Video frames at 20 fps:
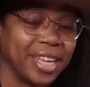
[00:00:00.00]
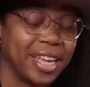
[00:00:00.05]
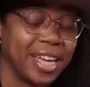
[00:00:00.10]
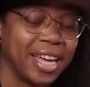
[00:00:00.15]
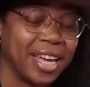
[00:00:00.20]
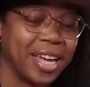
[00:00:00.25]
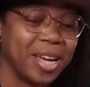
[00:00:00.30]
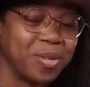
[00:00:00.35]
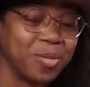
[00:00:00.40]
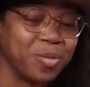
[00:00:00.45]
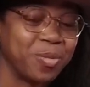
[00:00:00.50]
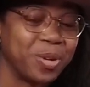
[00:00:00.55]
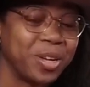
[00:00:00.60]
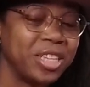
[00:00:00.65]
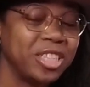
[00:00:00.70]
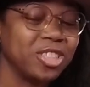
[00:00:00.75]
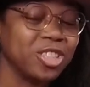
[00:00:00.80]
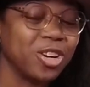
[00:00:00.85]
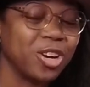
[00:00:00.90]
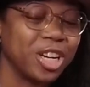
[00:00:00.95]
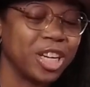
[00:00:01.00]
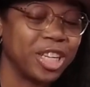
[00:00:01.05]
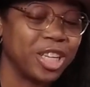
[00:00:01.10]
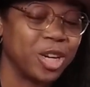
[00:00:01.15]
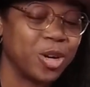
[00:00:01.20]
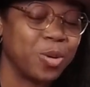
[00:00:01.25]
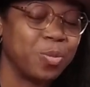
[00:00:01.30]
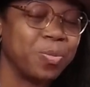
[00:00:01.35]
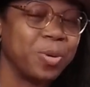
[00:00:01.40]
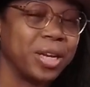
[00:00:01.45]
when we started
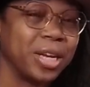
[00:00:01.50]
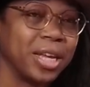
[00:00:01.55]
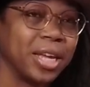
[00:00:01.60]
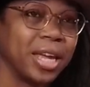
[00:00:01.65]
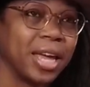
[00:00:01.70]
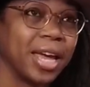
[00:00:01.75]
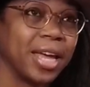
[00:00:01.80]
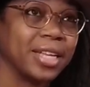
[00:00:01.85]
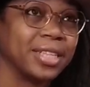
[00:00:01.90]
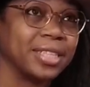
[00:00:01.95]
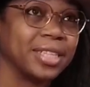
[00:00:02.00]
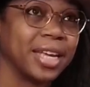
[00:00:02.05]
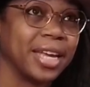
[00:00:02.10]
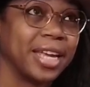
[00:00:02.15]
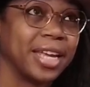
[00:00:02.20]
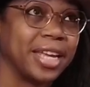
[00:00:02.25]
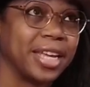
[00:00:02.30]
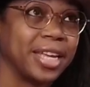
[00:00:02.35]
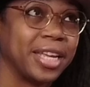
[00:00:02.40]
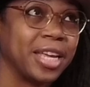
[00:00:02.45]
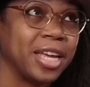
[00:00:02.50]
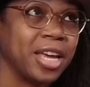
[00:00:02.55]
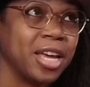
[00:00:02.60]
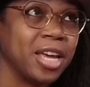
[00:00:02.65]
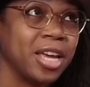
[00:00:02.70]
opening as a